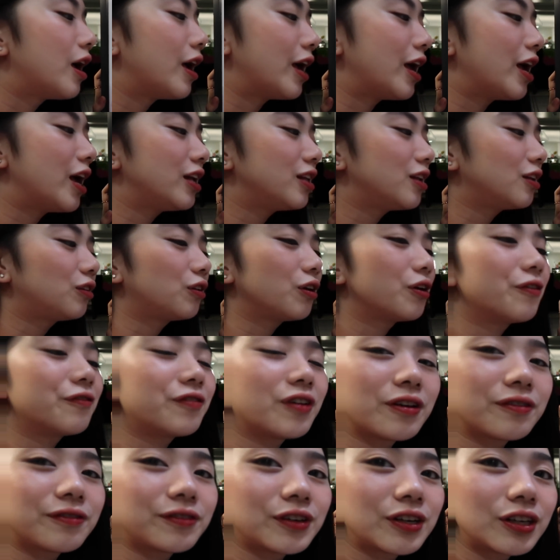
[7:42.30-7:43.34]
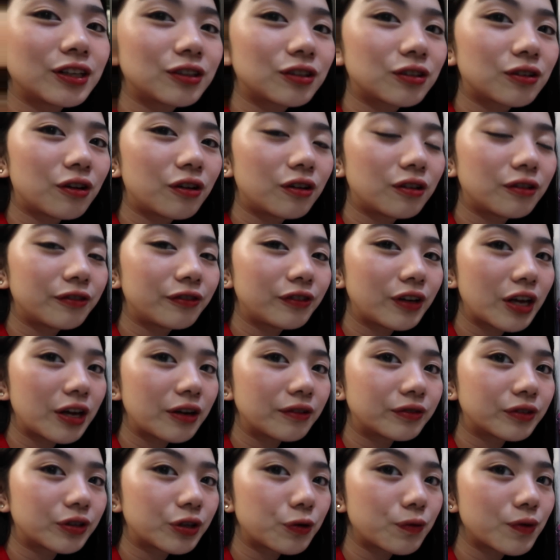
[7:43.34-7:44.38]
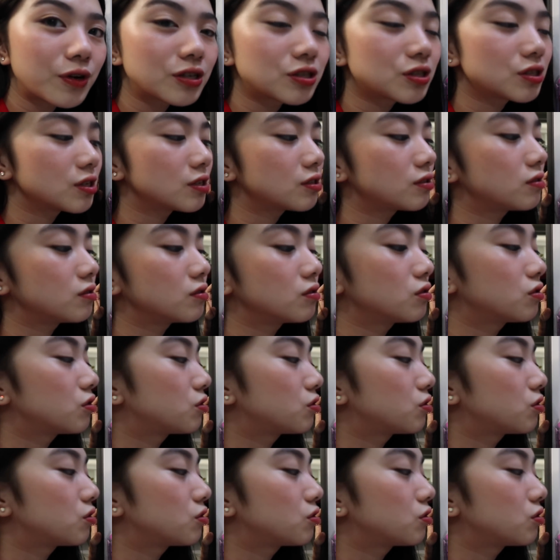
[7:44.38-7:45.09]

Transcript: And ito yung favorite kong flavor, which is yung